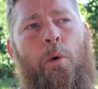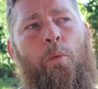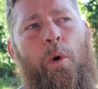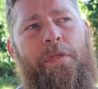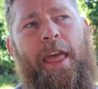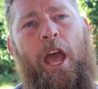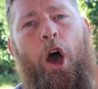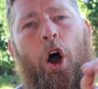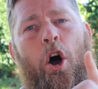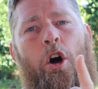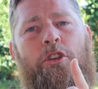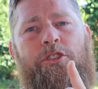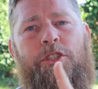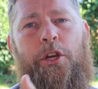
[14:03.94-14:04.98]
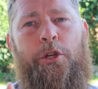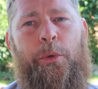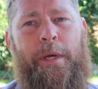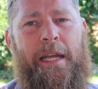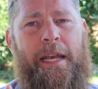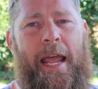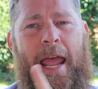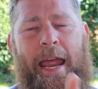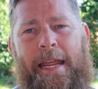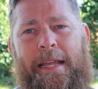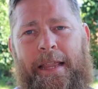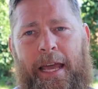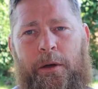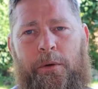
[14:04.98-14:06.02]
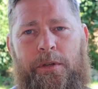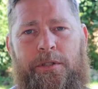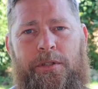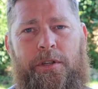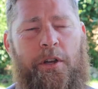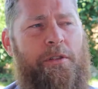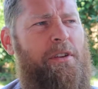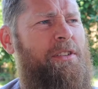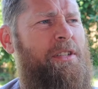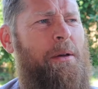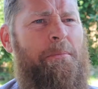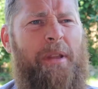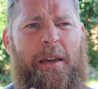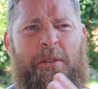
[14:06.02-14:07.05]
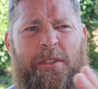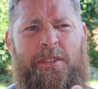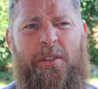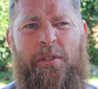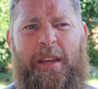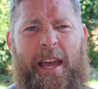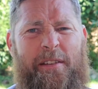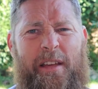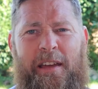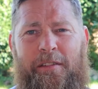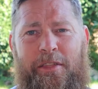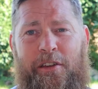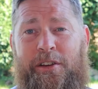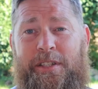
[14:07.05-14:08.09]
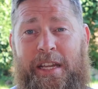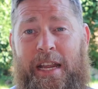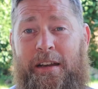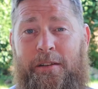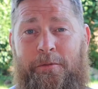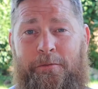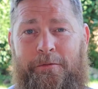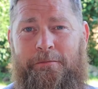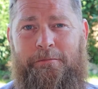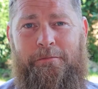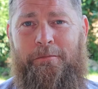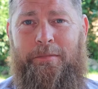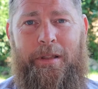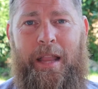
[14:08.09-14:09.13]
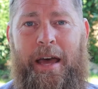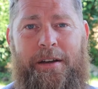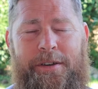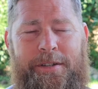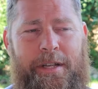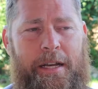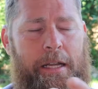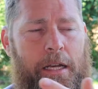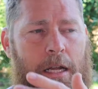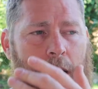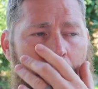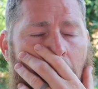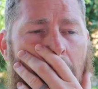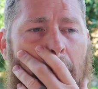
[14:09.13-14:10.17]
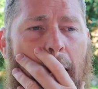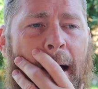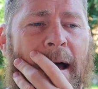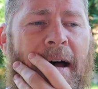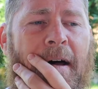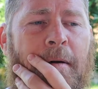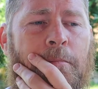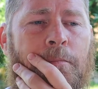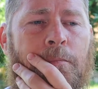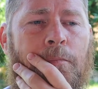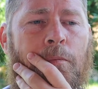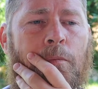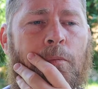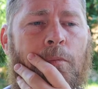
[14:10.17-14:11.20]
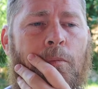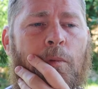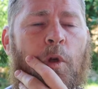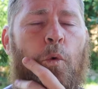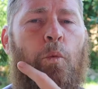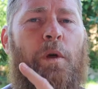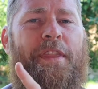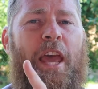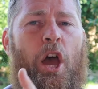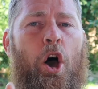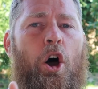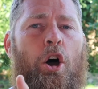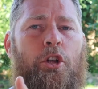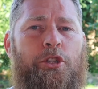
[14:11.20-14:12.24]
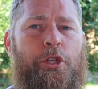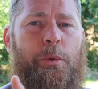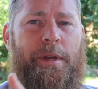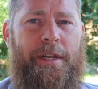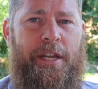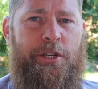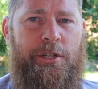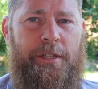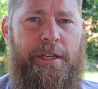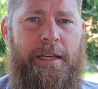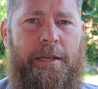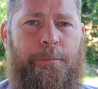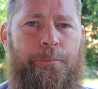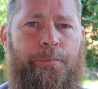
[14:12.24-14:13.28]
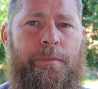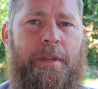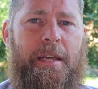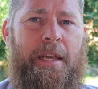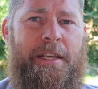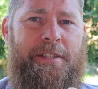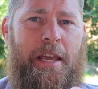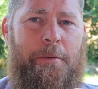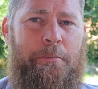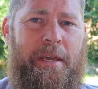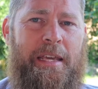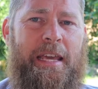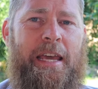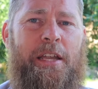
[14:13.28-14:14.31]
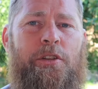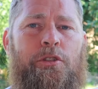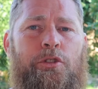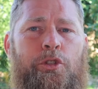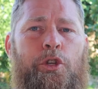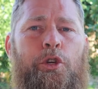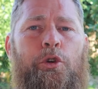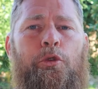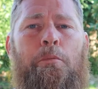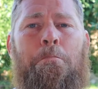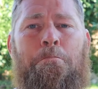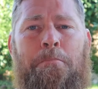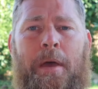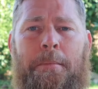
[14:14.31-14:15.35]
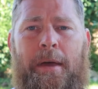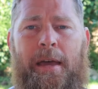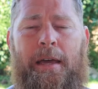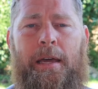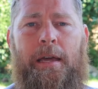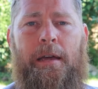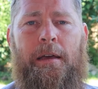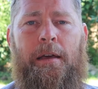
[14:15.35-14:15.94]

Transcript: what they all start doing in any language, you know, there are some languages that only have like 13 letters in it. Um, what they all do initially is they begin to mimic